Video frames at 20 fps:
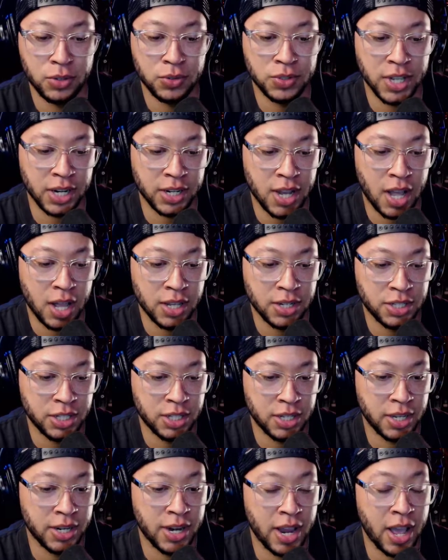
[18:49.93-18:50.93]

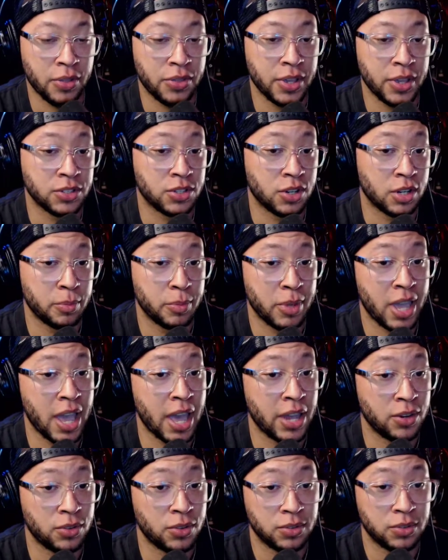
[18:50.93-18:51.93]
technology and how things are going to be
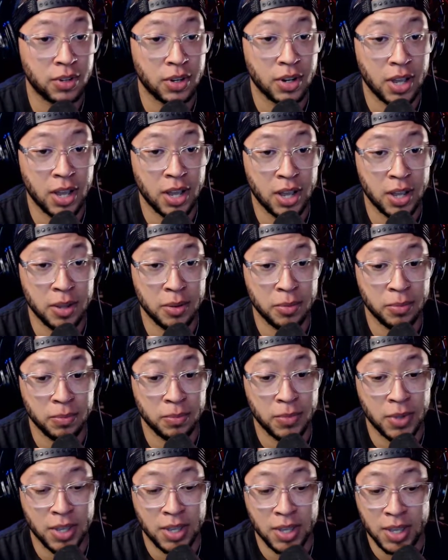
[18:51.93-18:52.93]
handled.
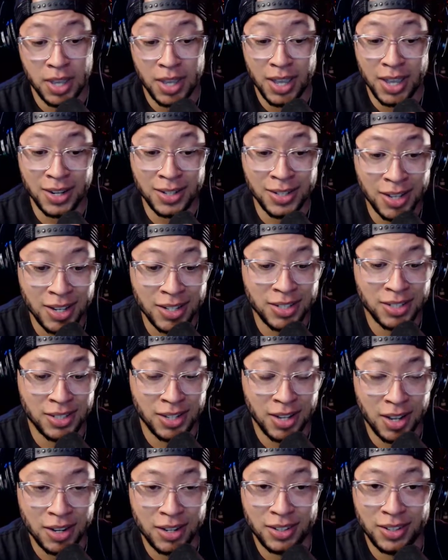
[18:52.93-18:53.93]
It does
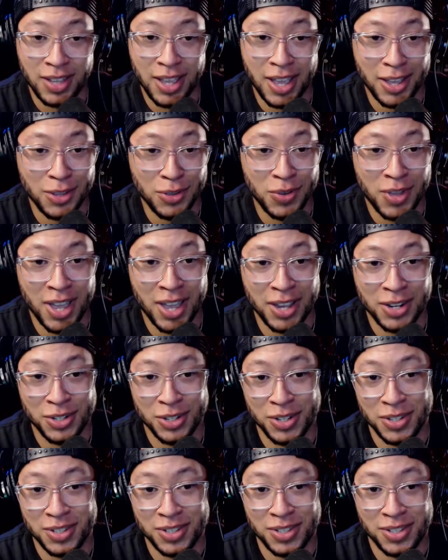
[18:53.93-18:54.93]
suck that you can't
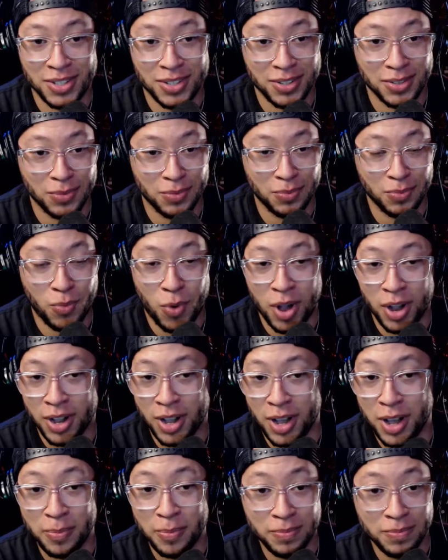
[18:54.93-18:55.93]
just walk
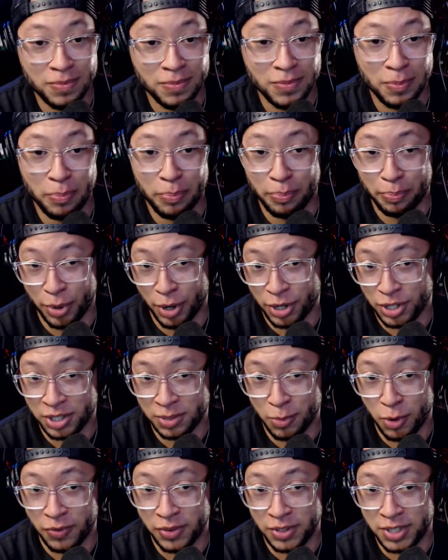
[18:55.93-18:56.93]
up, purchase
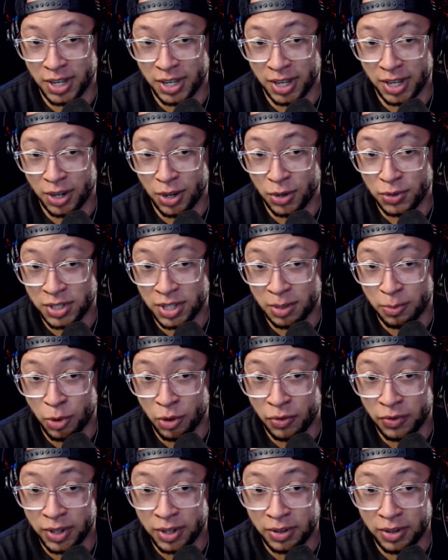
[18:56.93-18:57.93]
a movie ticket, go see the
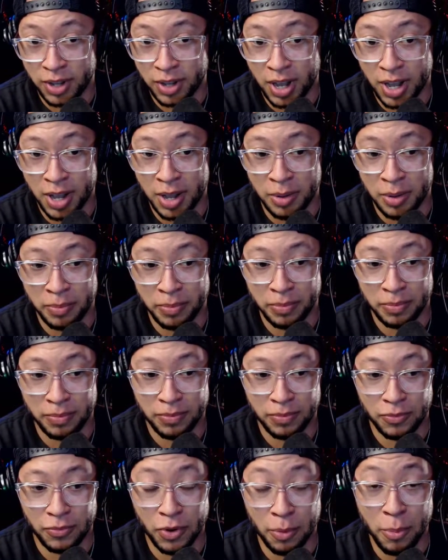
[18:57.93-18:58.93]
movie.
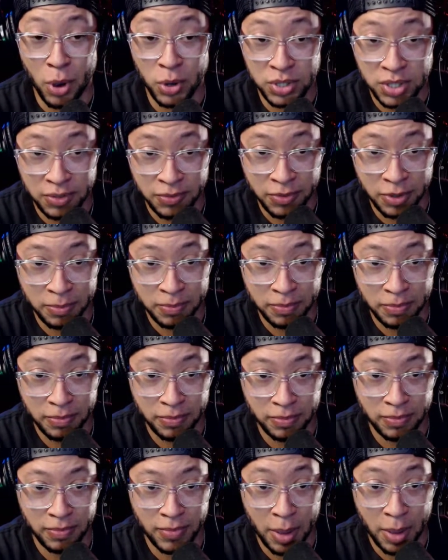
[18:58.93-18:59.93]
For most of them, I